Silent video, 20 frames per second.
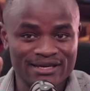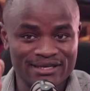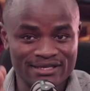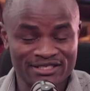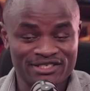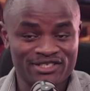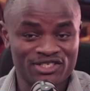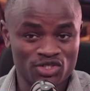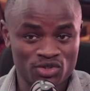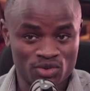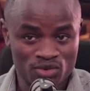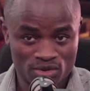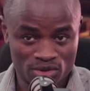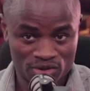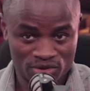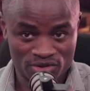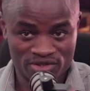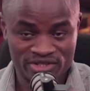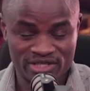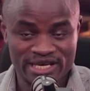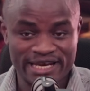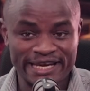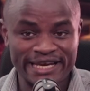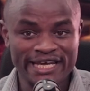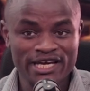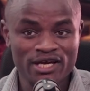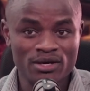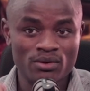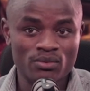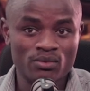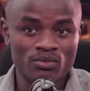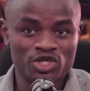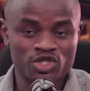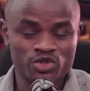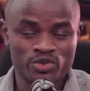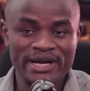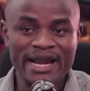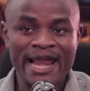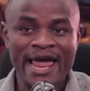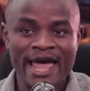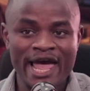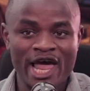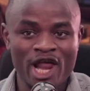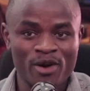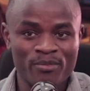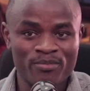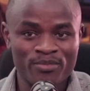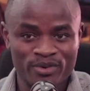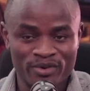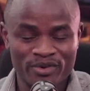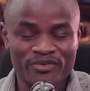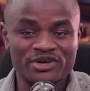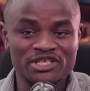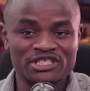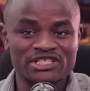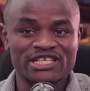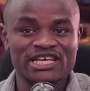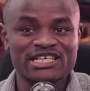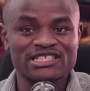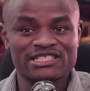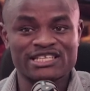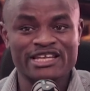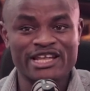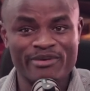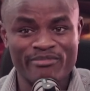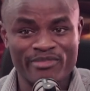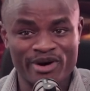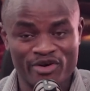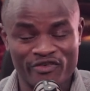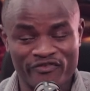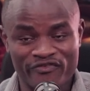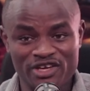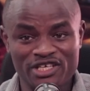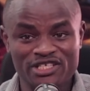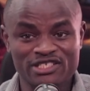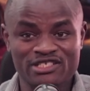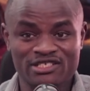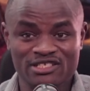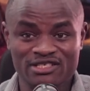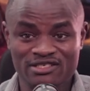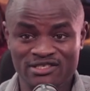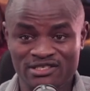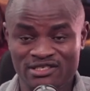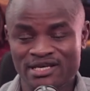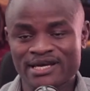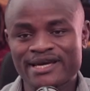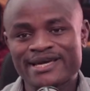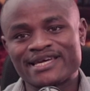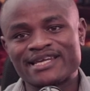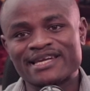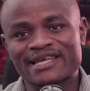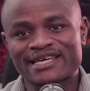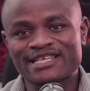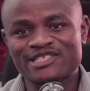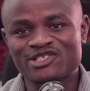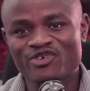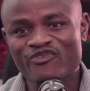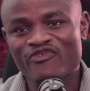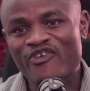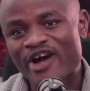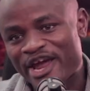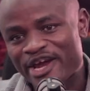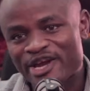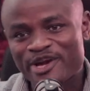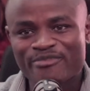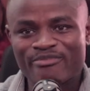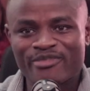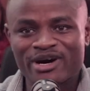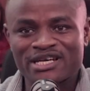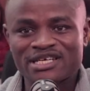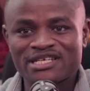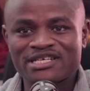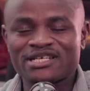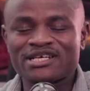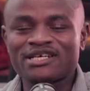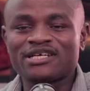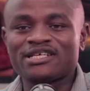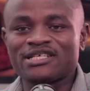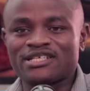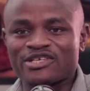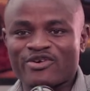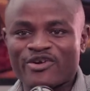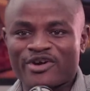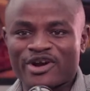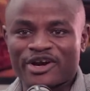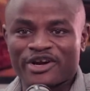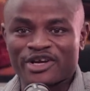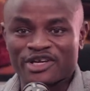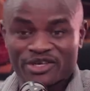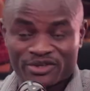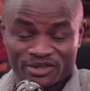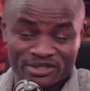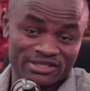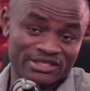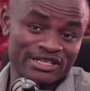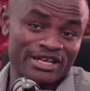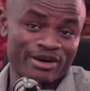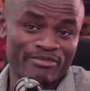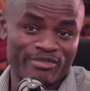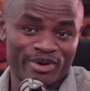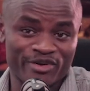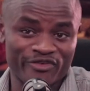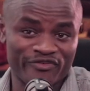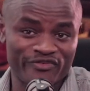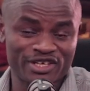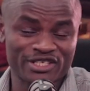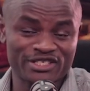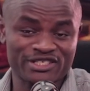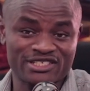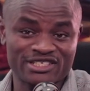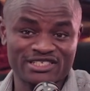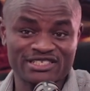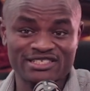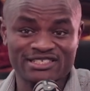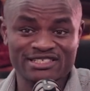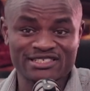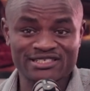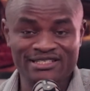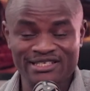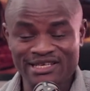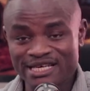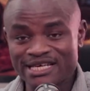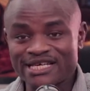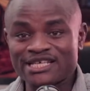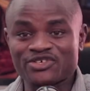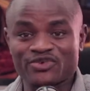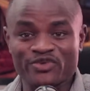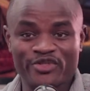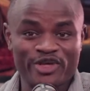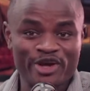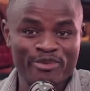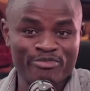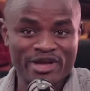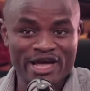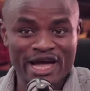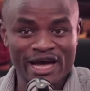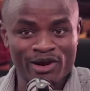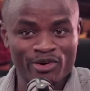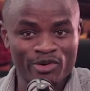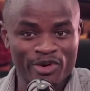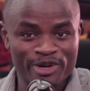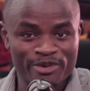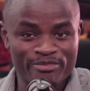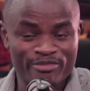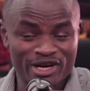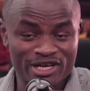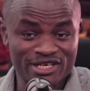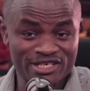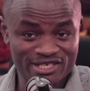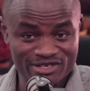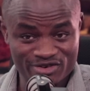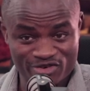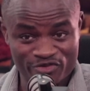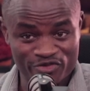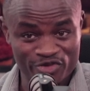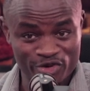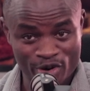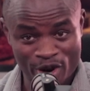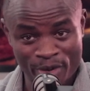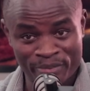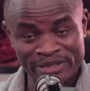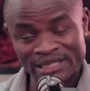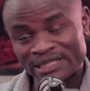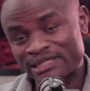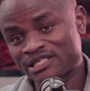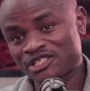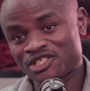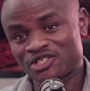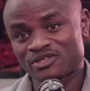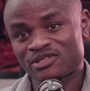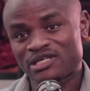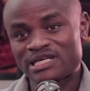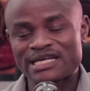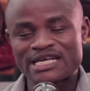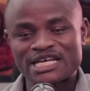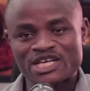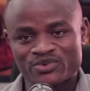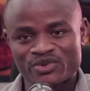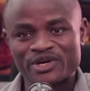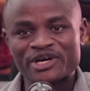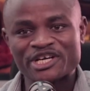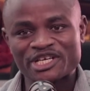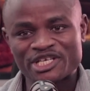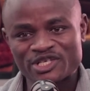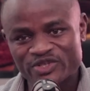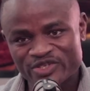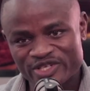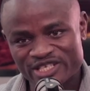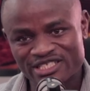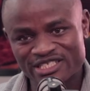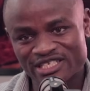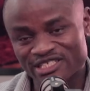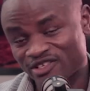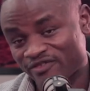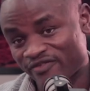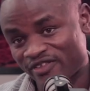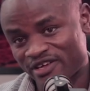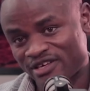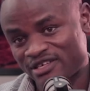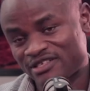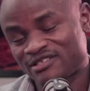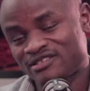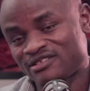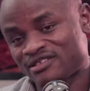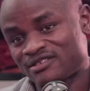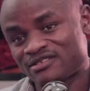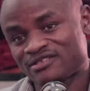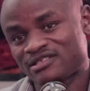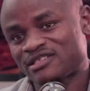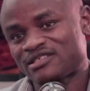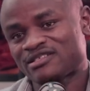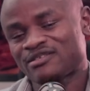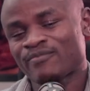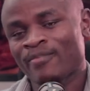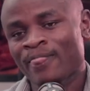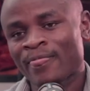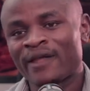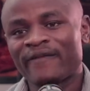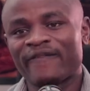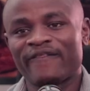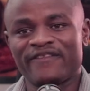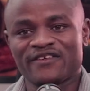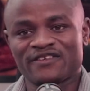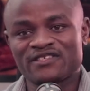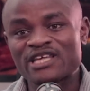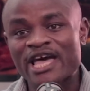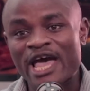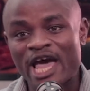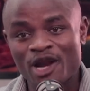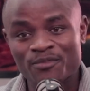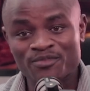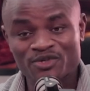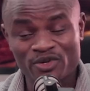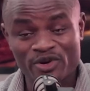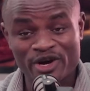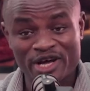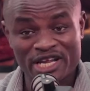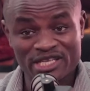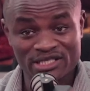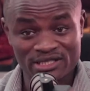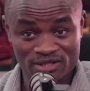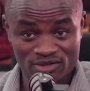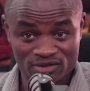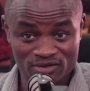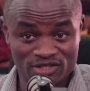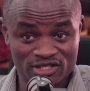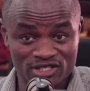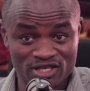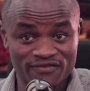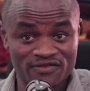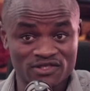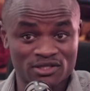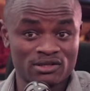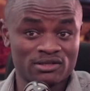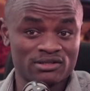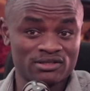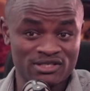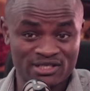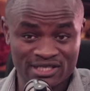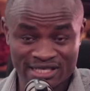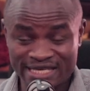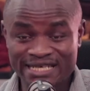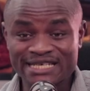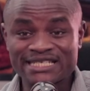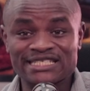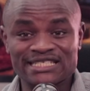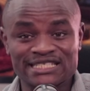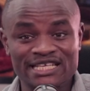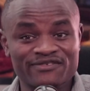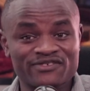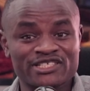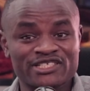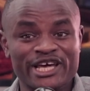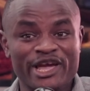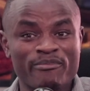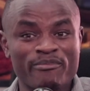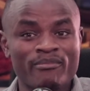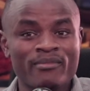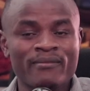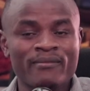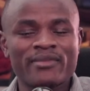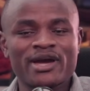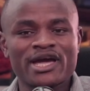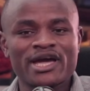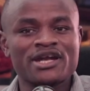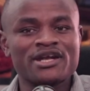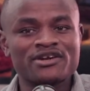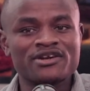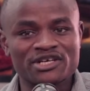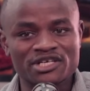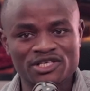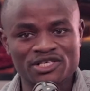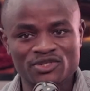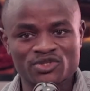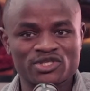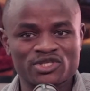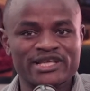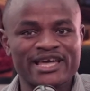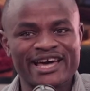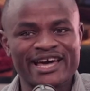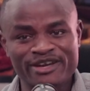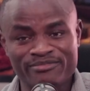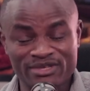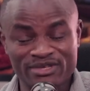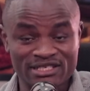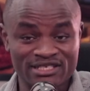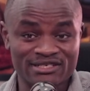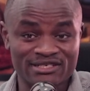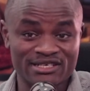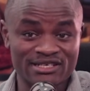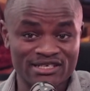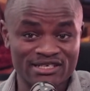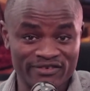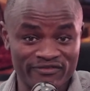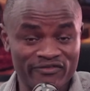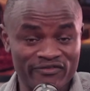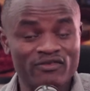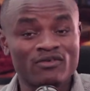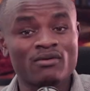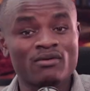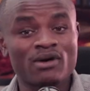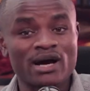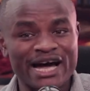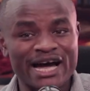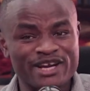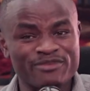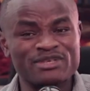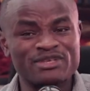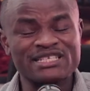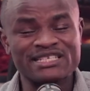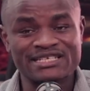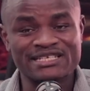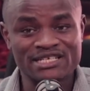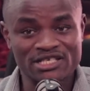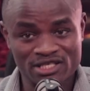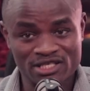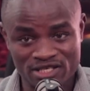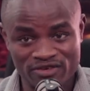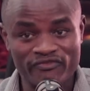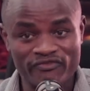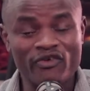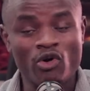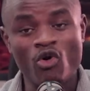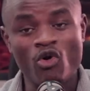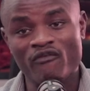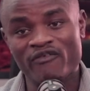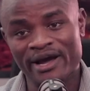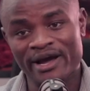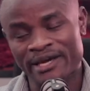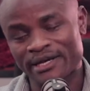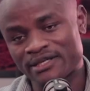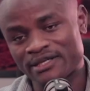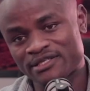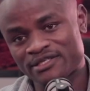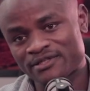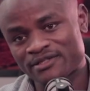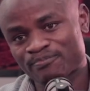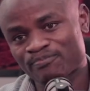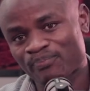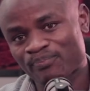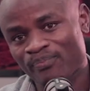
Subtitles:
EC2 auto-scaling, which will help resize the number of instances. In case of high demand, it's gonna increase the number of instances. Should there be a low demand of your application, it will reduce the size of the instances. This helps your organization save cost, saves time, and reduce the administrative overheads.